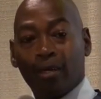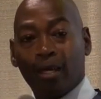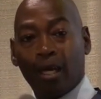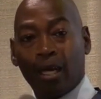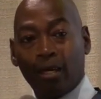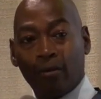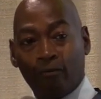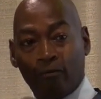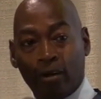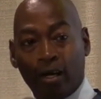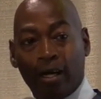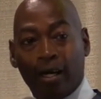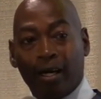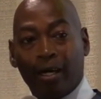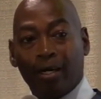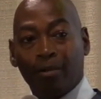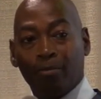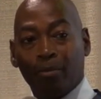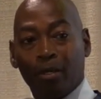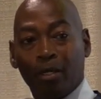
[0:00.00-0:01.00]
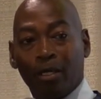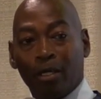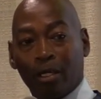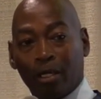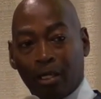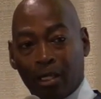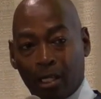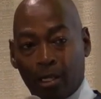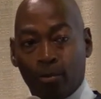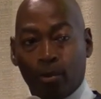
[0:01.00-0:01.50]
and fine
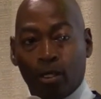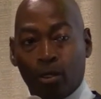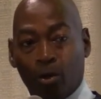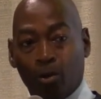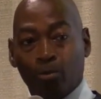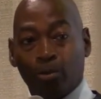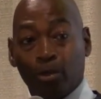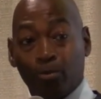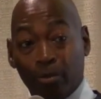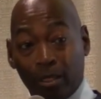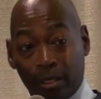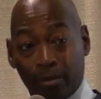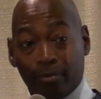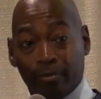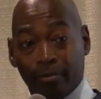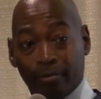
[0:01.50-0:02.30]
coming home to me.